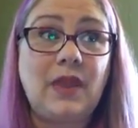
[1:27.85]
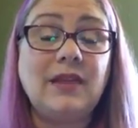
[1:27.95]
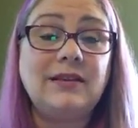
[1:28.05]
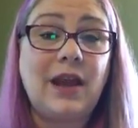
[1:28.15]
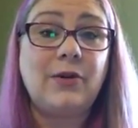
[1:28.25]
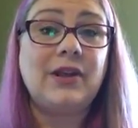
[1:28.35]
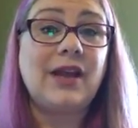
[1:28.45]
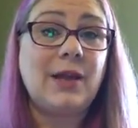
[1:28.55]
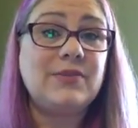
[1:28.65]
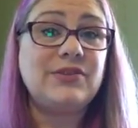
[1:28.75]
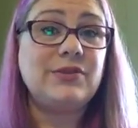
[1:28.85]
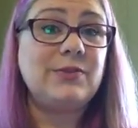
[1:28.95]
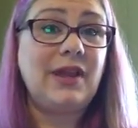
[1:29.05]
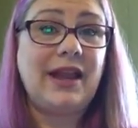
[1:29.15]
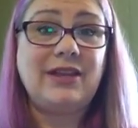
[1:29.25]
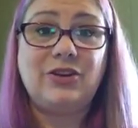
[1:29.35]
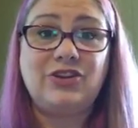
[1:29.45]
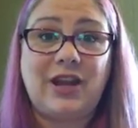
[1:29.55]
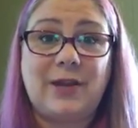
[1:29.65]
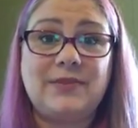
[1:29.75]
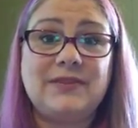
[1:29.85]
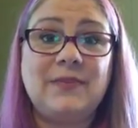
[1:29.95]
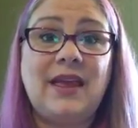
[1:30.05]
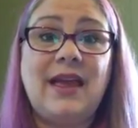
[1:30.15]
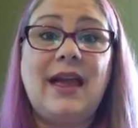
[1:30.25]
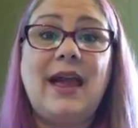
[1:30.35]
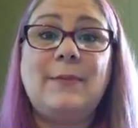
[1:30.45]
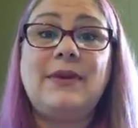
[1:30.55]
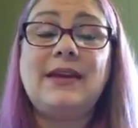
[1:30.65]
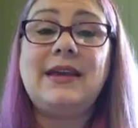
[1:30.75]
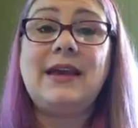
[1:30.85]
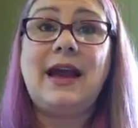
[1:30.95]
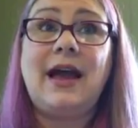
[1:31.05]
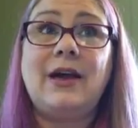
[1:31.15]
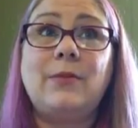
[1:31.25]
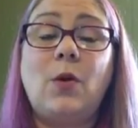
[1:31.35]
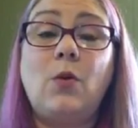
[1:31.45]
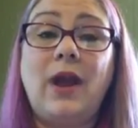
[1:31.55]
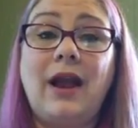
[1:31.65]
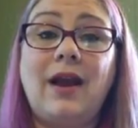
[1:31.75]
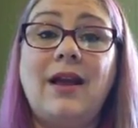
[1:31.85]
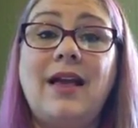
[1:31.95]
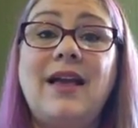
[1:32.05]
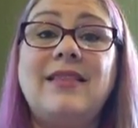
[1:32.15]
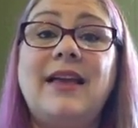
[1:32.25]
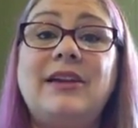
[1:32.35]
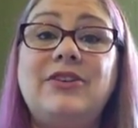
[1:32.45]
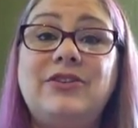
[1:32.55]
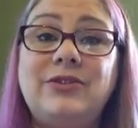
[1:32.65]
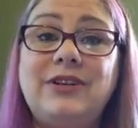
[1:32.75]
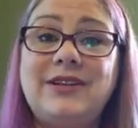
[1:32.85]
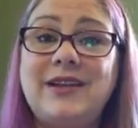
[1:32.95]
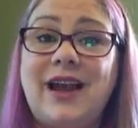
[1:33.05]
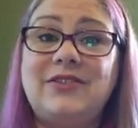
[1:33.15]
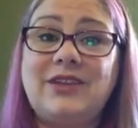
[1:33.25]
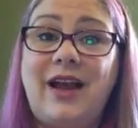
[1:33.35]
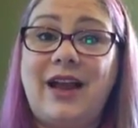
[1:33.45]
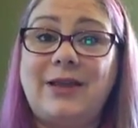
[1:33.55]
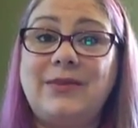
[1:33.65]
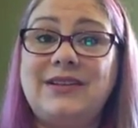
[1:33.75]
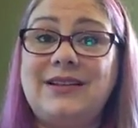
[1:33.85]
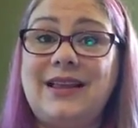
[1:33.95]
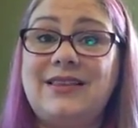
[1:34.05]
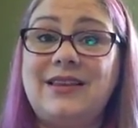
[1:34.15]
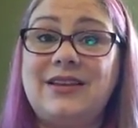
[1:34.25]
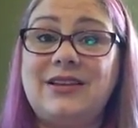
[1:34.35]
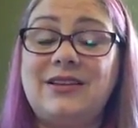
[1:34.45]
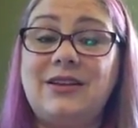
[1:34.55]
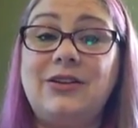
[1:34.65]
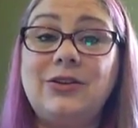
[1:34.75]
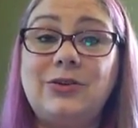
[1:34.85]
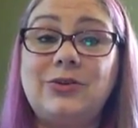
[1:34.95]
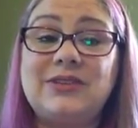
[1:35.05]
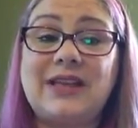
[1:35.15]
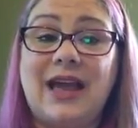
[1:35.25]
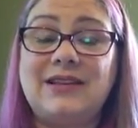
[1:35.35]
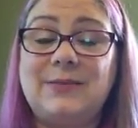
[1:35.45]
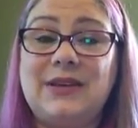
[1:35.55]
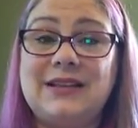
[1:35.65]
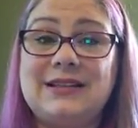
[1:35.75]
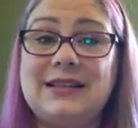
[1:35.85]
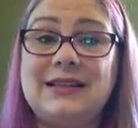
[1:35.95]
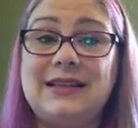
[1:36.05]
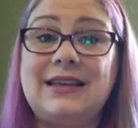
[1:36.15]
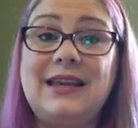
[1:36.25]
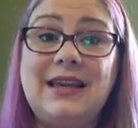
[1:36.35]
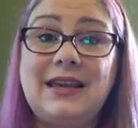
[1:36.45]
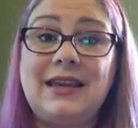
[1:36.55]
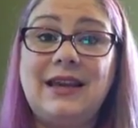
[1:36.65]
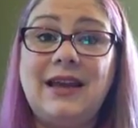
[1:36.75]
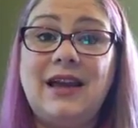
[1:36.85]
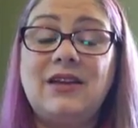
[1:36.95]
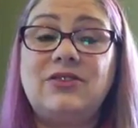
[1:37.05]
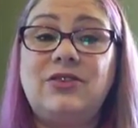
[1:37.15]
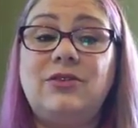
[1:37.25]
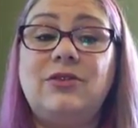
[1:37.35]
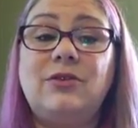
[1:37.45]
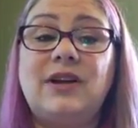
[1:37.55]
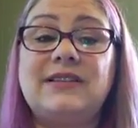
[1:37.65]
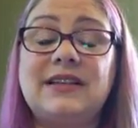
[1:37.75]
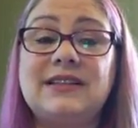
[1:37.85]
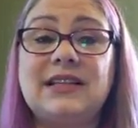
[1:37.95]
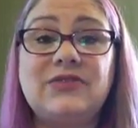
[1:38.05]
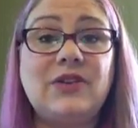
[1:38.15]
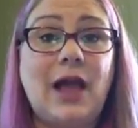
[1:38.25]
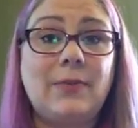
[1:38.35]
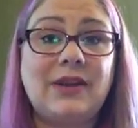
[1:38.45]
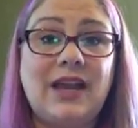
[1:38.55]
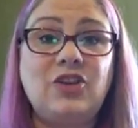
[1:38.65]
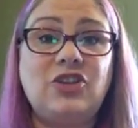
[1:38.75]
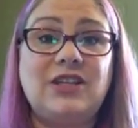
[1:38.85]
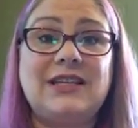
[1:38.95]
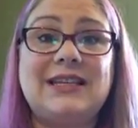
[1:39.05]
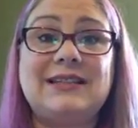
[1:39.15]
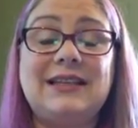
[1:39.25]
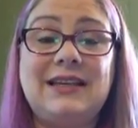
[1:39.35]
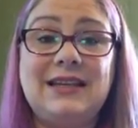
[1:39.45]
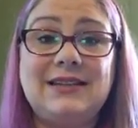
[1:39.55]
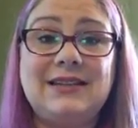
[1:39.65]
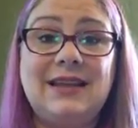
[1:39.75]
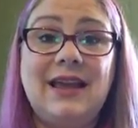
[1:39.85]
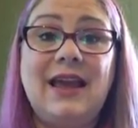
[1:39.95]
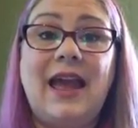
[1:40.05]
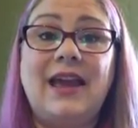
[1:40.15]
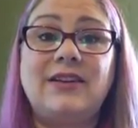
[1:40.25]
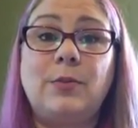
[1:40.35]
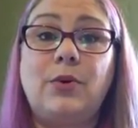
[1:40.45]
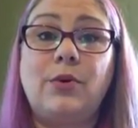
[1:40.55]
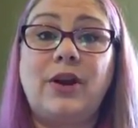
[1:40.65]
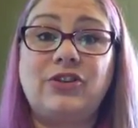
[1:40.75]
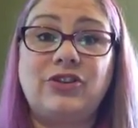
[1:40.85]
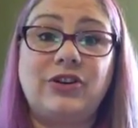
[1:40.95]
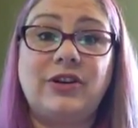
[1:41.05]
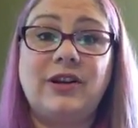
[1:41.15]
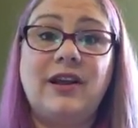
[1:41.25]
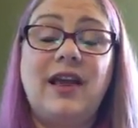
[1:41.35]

Now, when it comes to applying your jams, be aware that you do need to have time to let the glue set, because the key to a successful application is heat and pressure.